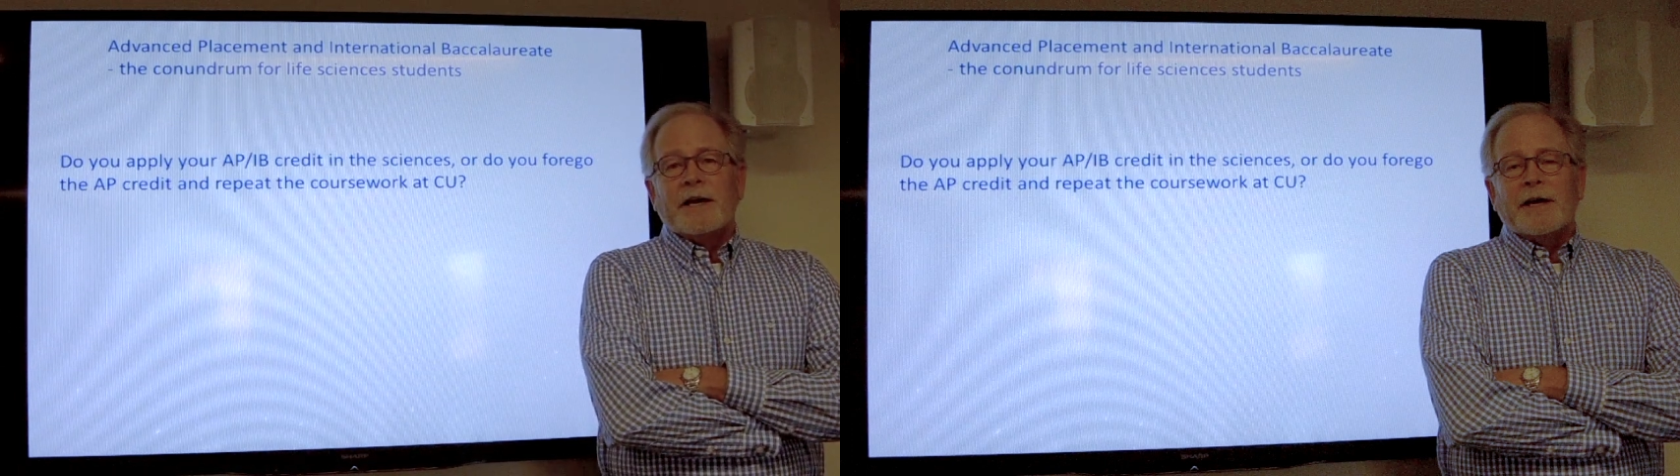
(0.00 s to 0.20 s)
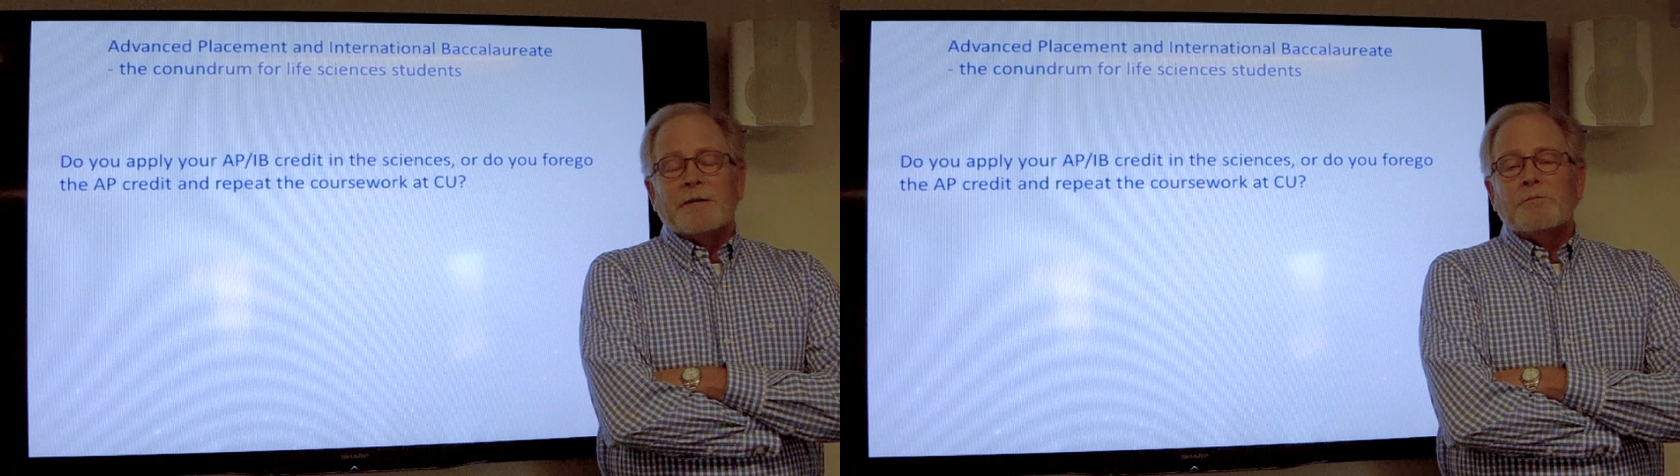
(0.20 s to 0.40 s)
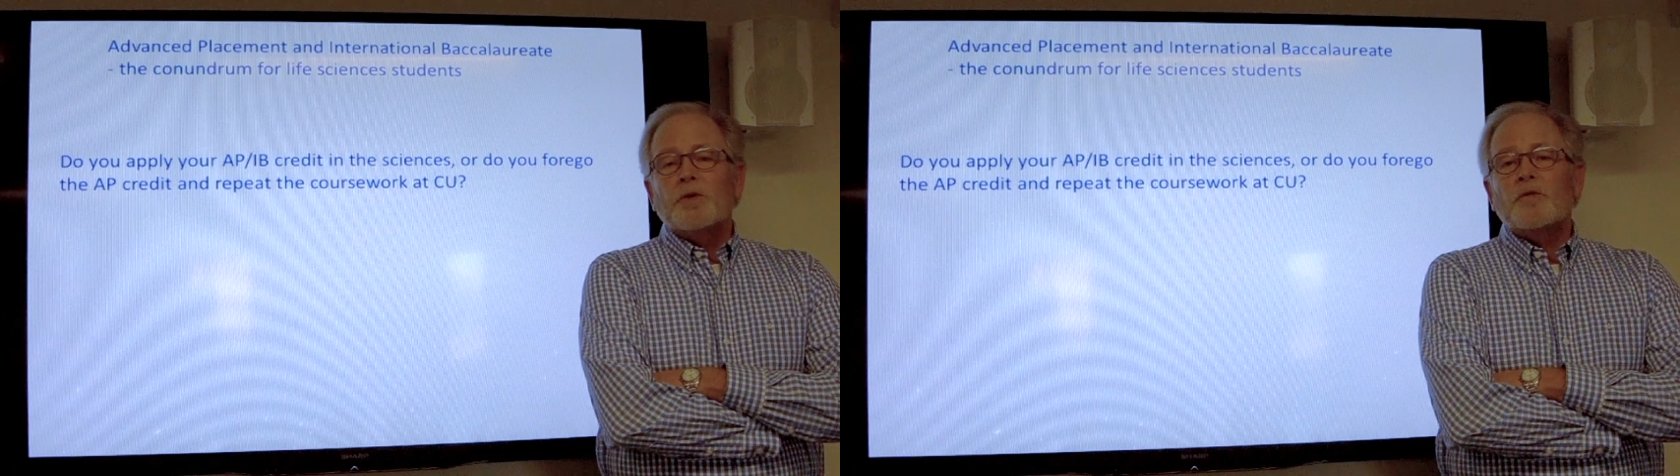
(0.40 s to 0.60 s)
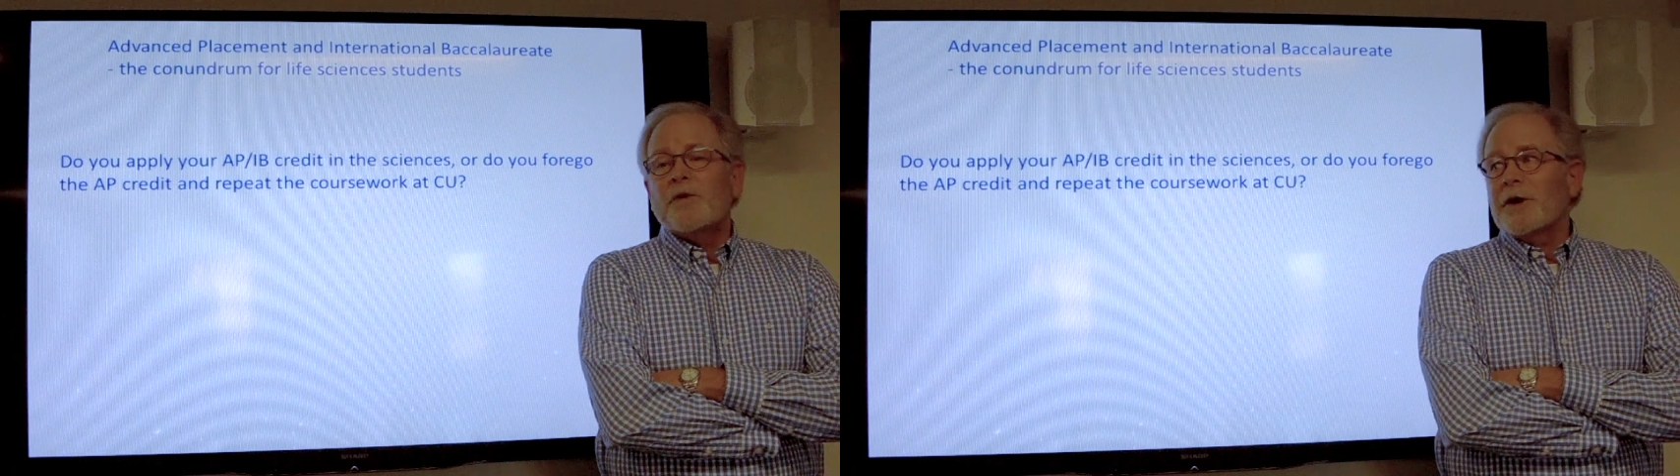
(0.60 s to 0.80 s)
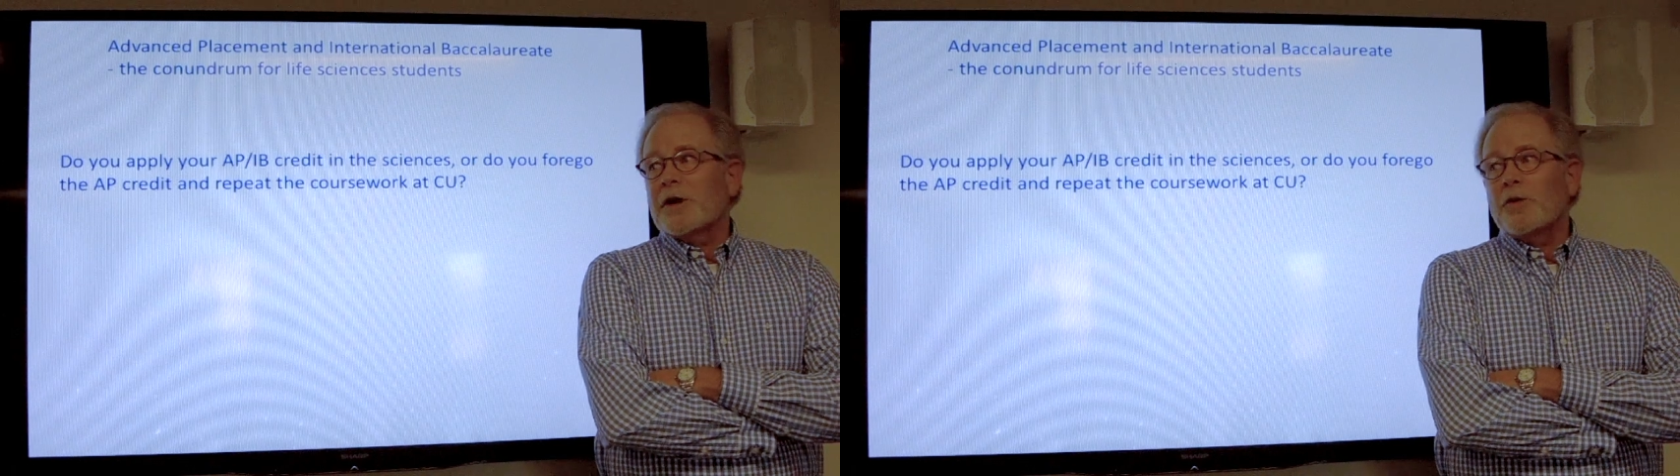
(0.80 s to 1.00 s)
and move
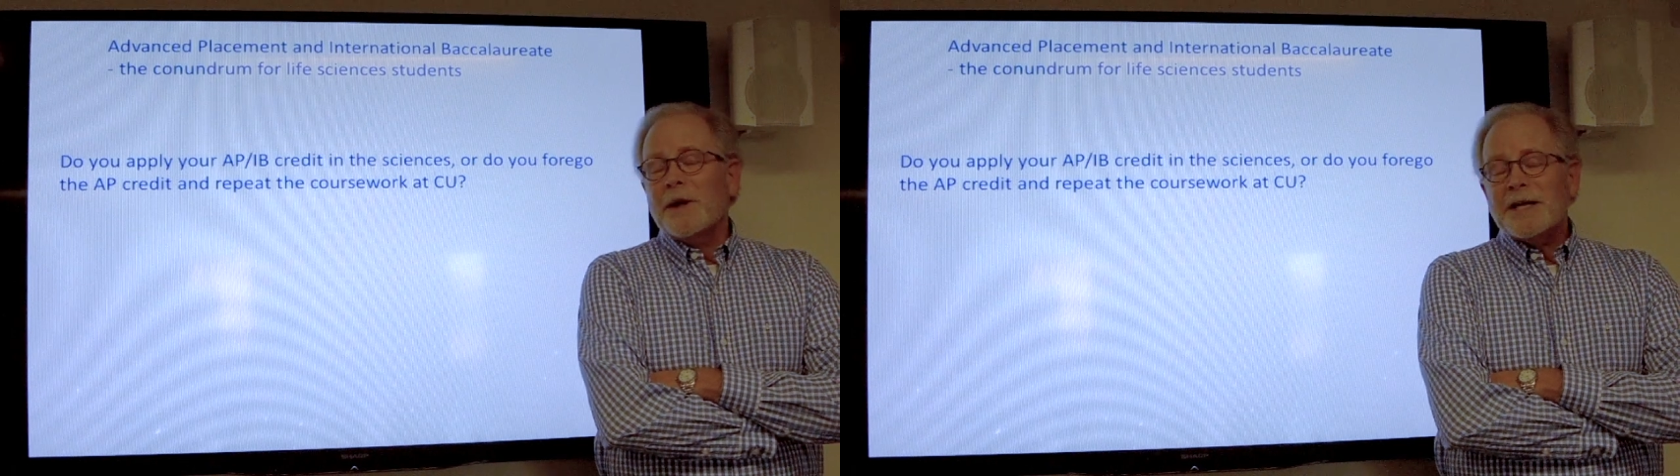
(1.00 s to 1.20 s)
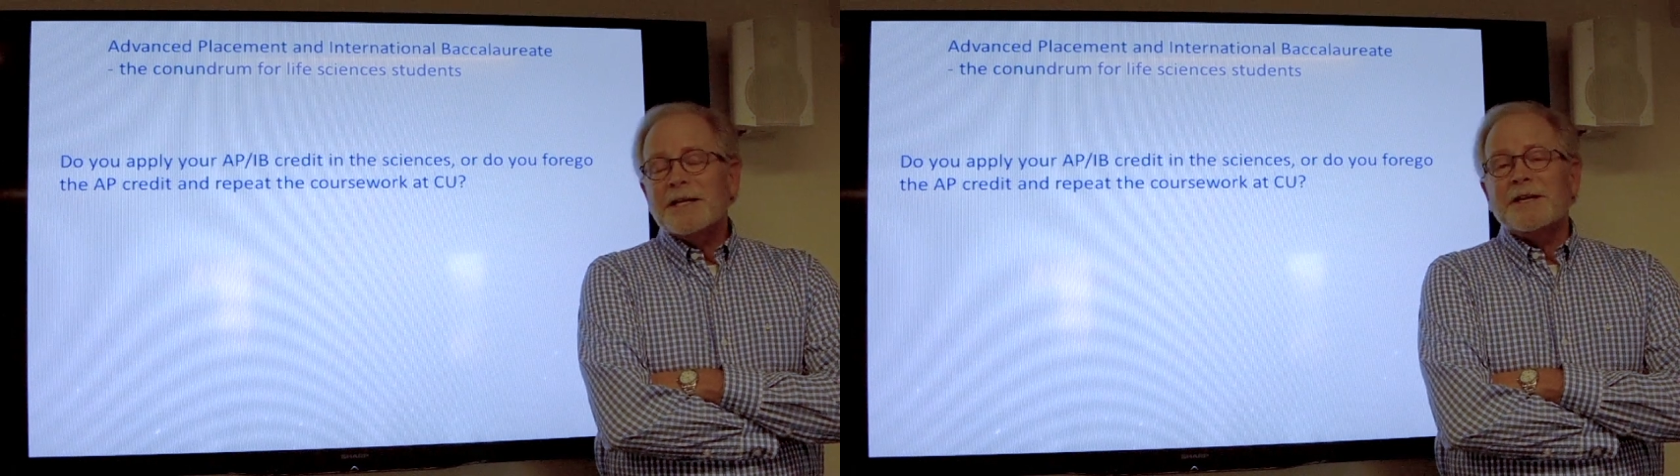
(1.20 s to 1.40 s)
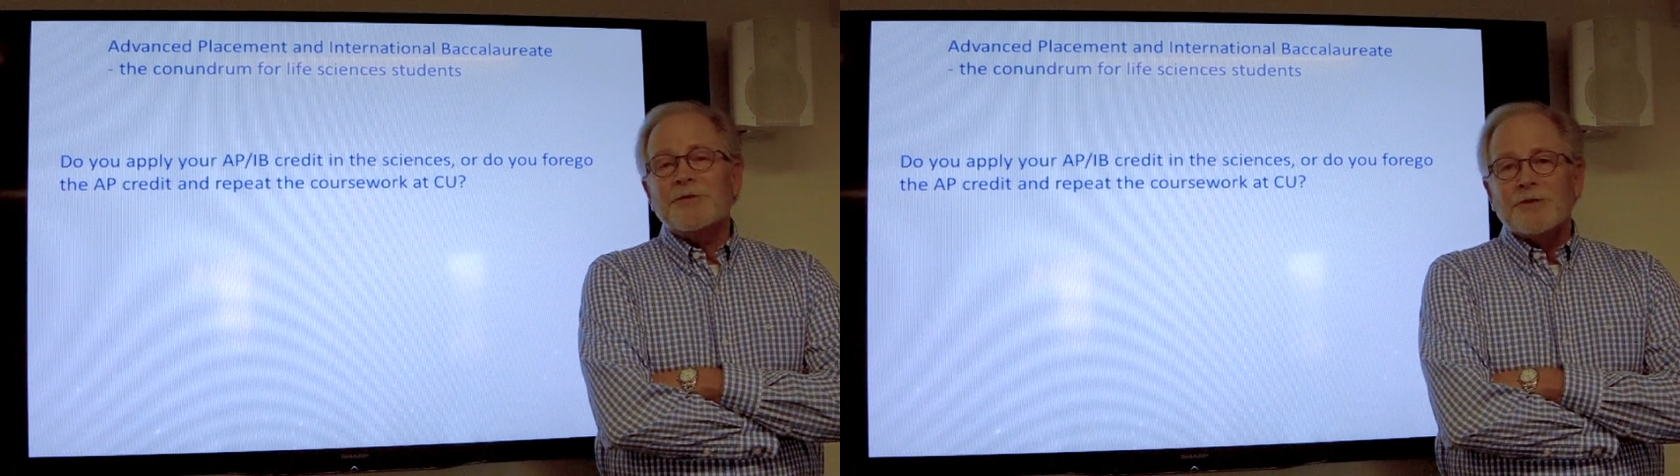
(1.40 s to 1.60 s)
very quickly